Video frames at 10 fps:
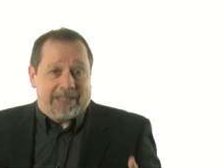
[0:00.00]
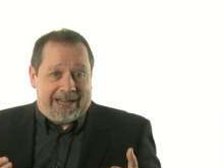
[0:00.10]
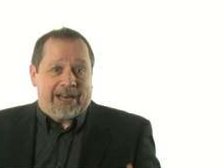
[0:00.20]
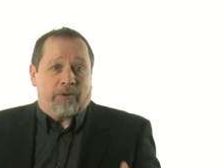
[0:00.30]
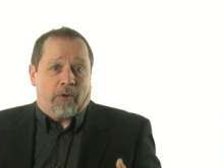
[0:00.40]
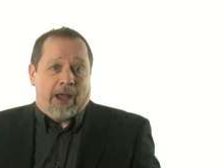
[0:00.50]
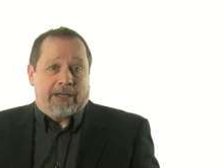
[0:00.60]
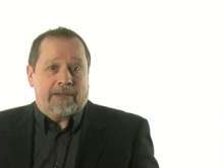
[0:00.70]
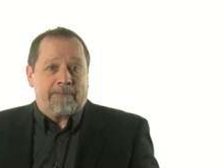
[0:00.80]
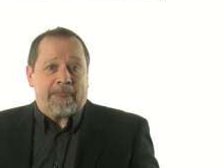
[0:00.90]
to get it
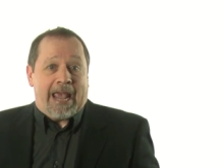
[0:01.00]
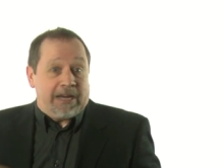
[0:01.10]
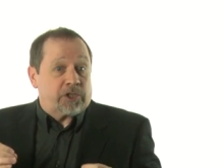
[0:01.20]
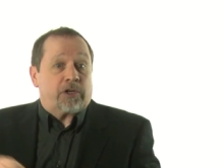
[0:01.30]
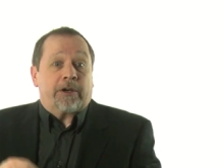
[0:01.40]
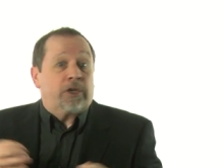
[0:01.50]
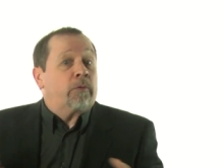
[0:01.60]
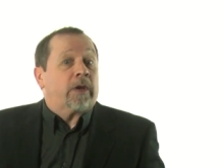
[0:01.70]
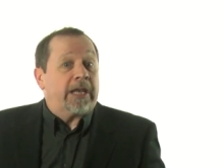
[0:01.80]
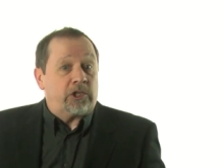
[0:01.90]
right and to start a new
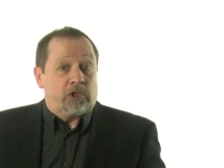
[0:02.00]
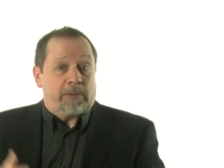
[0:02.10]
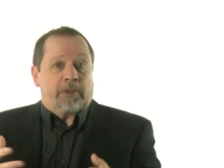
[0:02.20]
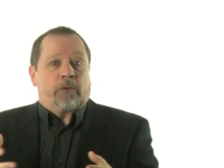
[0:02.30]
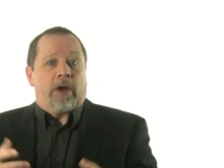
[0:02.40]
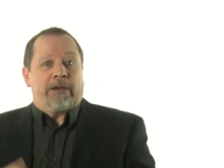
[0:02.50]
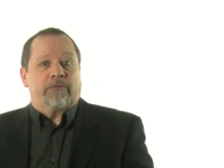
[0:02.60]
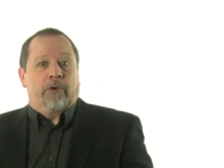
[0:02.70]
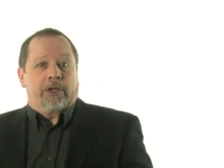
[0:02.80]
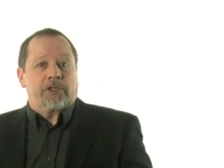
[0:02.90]
relationship on the right
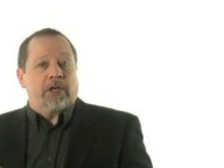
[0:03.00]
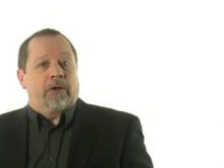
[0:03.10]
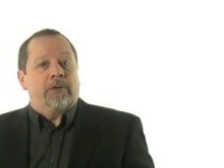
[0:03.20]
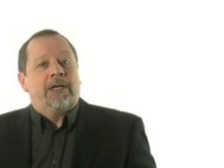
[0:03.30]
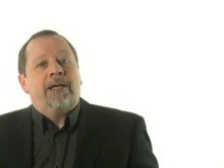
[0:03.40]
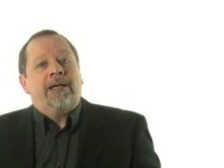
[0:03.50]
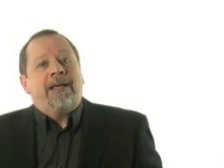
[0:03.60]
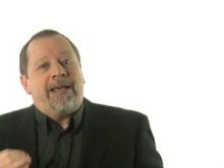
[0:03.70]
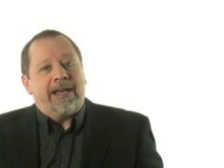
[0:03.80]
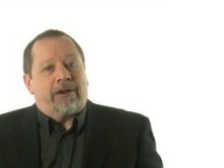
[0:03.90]
foot. So
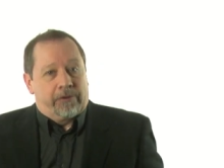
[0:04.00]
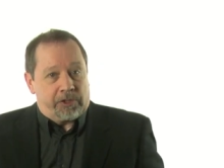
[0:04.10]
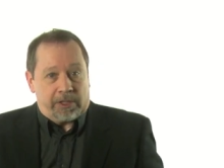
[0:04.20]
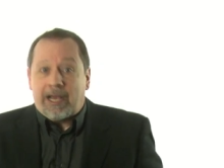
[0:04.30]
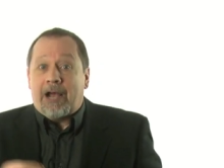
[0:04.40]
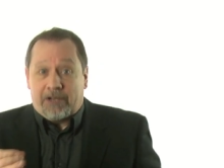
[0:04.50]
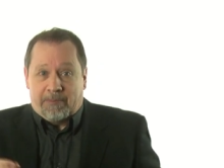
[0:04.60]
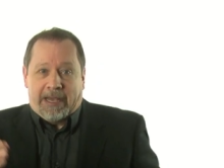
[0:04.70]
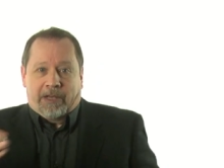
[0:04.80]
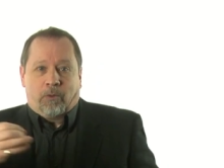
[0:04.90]
here's how you
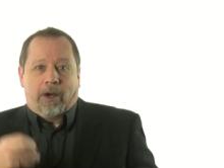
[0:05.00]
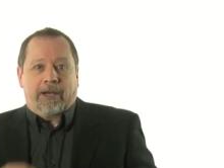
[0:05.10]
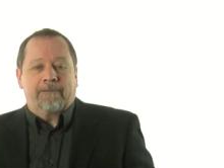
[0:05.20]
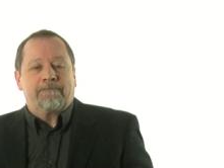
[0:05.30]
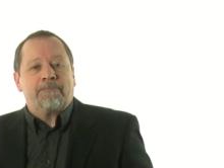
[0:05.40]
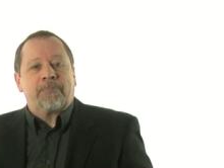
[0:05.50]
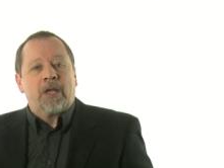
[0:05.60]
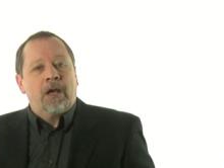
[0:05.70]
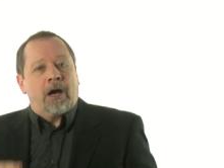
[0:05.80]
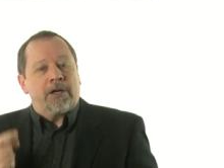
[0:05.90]
make it work.
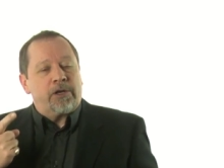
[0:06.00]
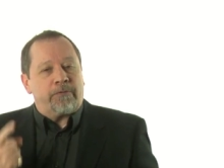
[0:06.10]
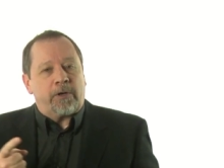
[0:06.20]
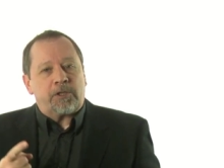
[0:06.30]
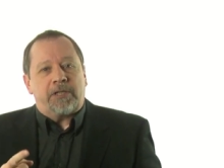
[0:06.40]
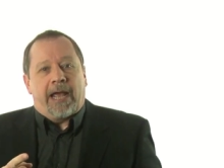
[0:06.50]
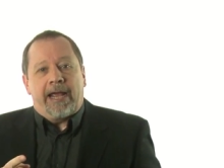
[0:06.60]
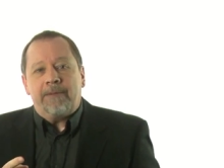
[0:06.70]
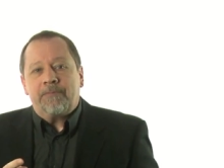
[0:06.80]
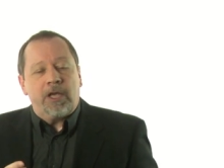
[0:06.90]
On your first
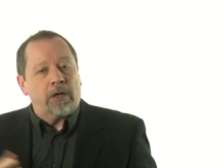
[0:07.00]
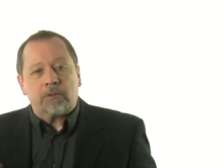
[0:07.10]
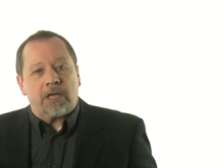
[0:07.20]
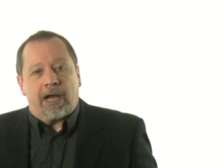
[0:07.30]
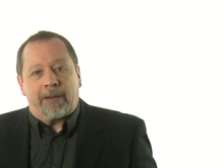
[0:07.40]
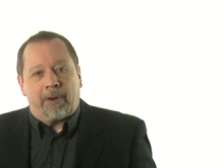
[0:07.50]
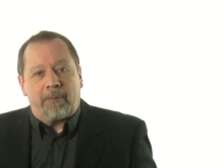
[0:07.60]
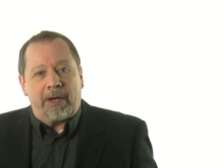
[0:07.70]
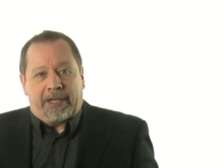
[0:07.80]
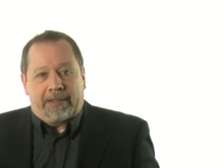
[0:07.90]
day, you don't talk about
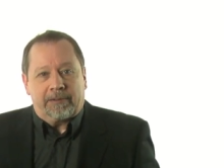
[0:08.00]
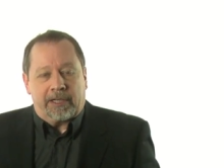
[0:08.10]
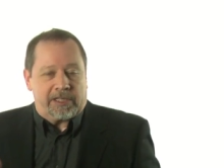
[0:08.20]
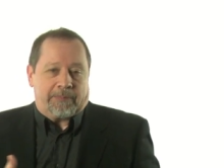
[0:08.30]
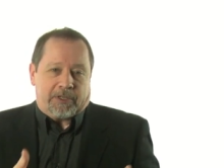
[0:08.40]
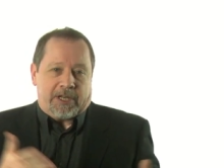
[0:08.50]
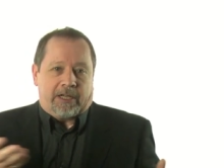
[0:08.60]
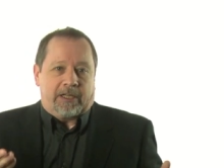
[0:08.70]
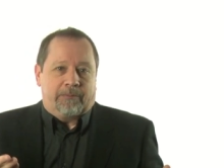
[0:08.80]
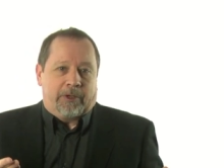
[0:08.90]
money, except to
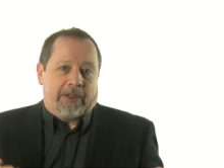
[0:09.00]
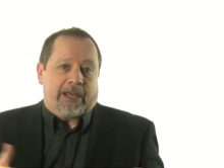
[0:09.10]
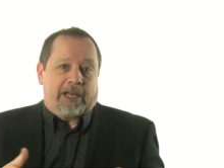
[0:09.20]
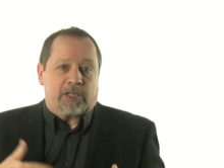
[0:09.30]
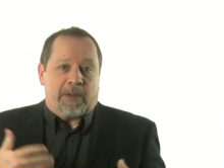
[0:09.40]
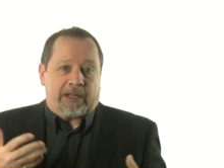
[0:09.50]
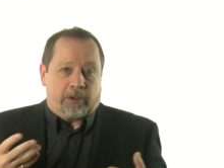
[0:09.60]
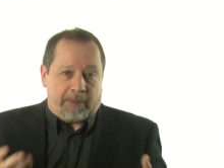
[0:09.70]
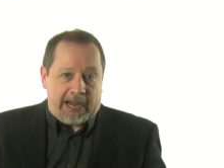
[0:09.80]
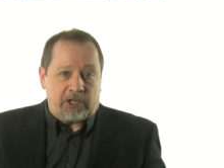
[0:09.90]
tell them when they can expect
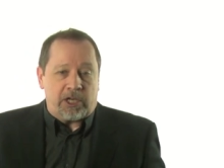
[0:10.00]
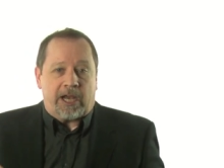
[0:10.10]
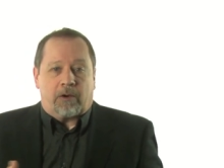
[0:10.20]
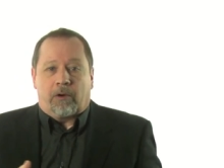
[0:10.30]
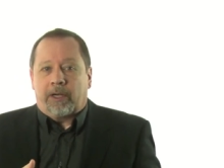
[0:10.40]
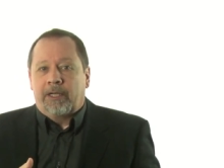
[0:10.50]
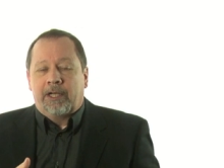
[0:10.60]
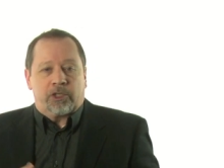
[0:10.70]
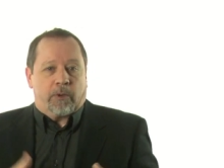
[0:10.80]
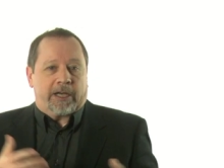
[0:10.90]
their paycheck or
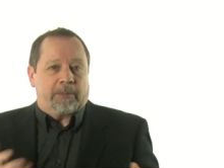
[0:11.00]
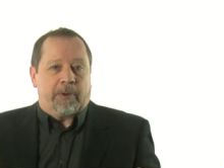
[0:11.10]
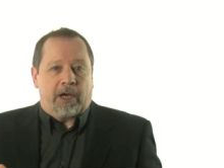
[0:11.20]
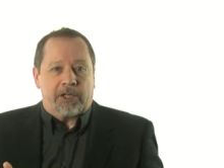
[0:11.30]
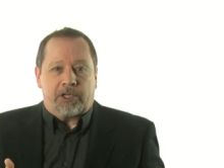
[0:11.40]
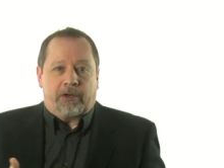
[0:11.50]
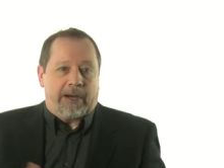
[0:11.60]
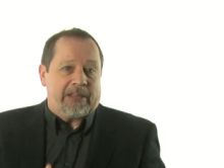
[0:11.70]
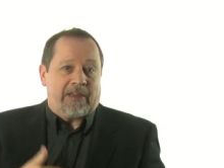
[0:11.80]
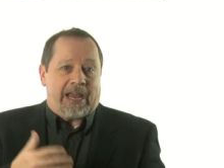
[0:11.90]
direct deposit or
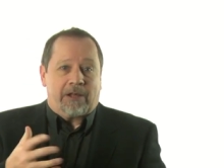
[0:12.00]
anything